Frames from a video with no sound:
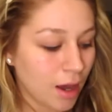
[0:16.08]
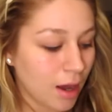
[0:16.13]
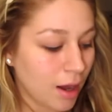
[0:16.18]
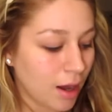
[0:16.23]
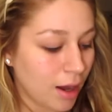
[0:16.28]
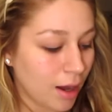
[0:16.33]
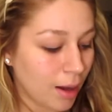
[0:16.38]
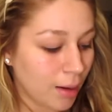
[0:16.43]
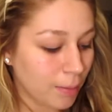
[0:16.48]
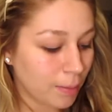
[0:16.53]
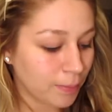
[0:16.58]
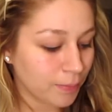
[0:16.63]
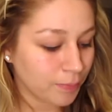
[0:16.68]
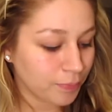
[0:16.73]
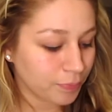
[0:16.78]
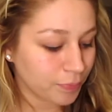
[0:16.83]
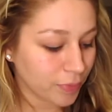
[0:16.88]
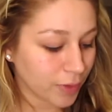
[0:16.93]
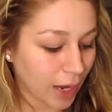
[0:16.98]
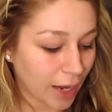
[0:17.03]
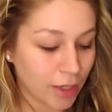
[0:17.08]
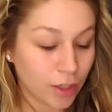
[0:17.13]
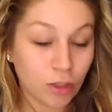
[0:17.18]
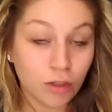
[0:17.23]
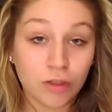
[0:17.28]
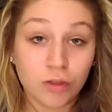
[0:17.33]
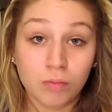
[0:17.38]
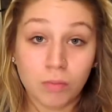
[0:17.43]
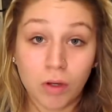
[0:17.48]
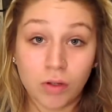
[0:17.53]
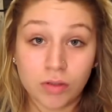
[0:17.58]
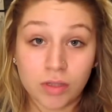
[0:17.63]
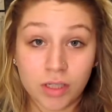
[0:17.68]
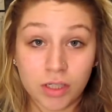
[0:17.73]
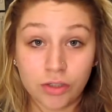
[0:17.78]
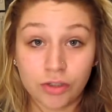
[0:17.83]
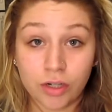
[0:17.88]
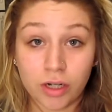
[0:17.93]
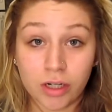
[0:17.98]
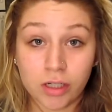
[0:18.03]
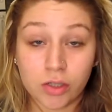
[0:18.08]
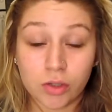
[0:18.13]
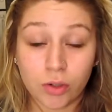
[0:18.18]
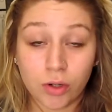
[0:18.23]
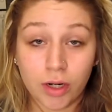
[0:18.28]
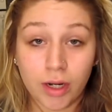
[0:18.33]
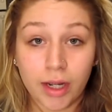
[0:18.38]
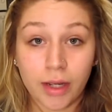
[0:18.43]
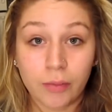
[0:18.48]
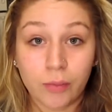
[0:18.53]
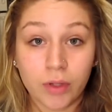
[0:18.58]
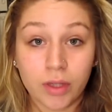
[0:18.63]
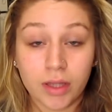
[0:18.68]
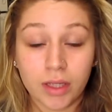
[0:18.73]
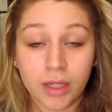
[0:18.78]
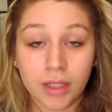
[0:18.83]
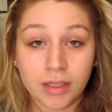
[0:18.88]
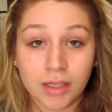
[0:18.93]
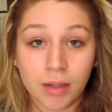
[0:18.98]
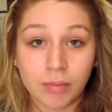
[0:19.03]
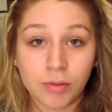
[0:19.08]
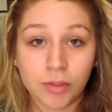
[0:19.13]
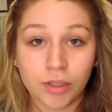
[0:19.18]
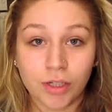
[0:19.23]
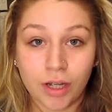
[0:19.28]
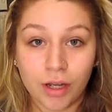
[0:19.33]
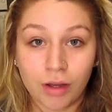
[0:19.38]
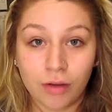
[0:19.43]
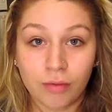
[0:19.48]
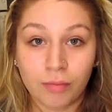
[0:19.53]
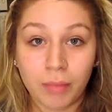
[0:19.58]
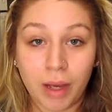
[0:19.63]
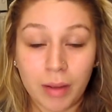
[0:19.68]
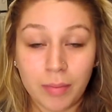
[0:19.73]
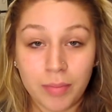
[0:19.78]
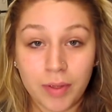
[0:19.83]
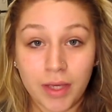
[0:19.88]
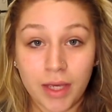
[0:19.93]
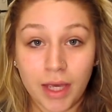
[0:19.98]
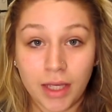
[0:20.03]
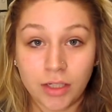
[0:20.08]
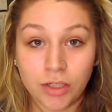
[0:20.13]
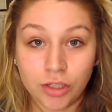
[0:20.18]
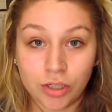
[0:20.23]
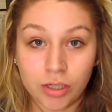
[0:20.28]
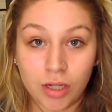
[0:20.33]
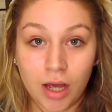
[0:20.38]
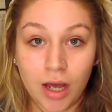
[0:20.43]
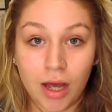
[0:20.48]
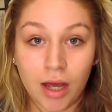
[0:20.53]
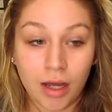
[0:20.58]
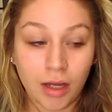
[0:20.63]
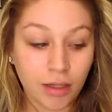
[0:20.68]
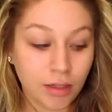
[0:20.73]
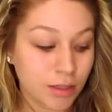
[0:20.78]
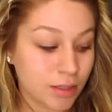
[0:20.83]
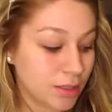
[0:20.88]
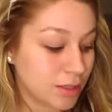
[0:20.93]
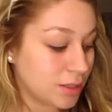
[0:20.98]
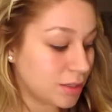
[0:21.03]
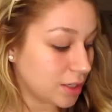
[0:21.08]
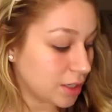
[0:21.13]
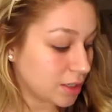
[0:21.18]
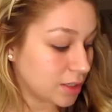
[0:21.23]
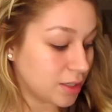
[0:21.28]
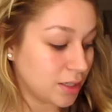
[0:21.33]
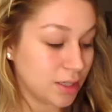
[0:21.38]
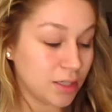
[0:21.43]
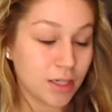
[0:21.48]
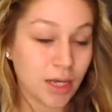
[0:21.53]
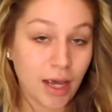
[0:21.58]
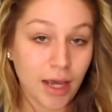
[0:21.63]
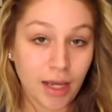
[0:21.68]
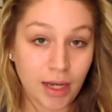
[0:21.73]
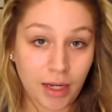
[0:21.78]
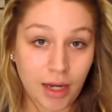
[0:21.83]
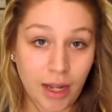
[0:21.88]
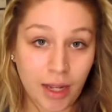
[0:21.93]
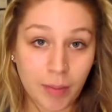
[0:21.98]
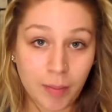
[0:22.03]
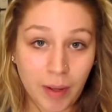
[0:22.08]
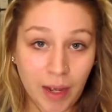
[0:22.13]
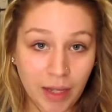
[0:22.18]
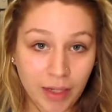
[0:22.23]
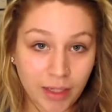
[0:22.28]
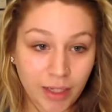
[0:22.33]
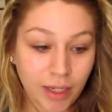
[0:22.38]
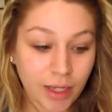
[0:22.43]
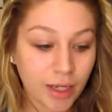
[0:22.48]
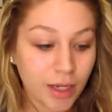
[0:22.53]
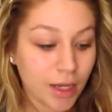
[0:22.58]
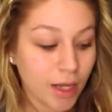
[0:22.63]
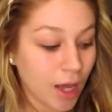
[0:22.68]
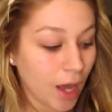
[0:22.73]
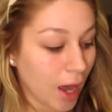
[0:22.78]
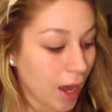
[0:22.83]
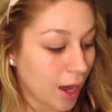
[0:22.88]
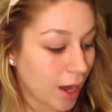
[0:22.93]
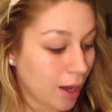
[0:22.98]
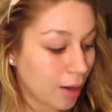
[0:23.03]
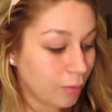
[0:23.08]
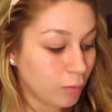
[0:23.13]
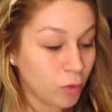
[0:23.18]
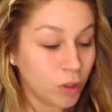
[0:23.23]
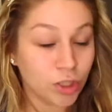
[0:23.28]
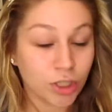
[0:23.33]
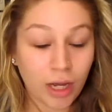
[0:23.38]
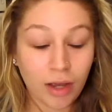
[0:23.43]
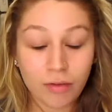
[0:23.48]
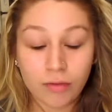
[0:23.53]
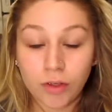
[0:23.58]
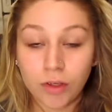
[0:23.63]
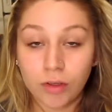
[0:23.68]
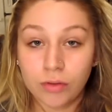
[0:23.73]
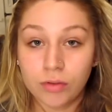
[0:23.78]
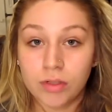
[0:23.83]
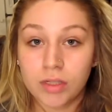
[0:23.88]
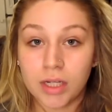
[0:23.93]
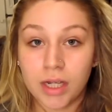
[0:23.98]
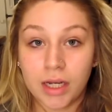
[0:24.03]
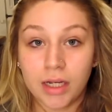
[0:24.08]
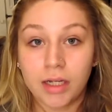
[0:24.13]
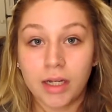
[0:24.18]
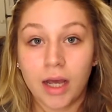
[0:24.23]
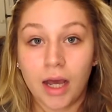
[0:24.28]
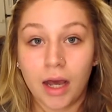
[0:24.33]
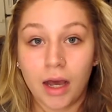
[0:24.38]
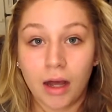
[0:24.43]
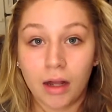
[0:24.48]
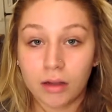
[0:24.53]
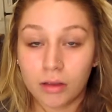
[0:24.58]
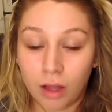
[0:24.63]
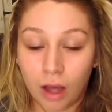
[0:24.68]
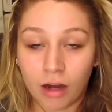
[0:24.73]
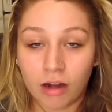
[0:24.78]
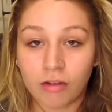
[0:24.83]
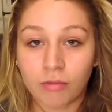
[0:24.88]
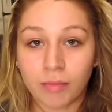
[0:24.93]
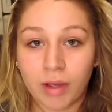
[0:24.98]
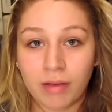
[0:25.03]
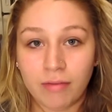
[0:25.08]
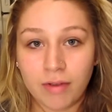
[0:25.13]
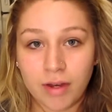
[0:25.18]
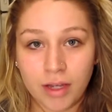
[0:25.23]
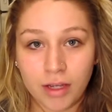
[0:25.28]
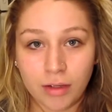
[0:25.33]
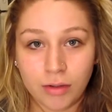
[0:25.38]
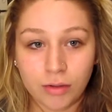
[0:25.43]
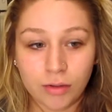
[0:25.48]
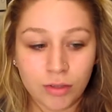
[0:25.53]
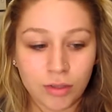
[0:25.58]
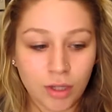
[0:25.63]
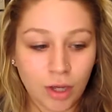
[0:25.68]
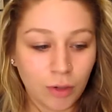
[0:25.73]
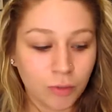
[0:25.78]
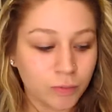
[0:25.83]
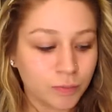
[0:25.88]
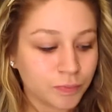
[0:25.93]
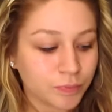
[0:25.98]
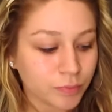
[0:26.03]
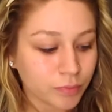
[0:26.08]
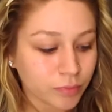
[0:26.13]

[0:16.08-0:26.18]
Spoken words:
I use mostly drugstore with the exception of my BH 60 Day and Night palette, which I've used in a lot of my videos, so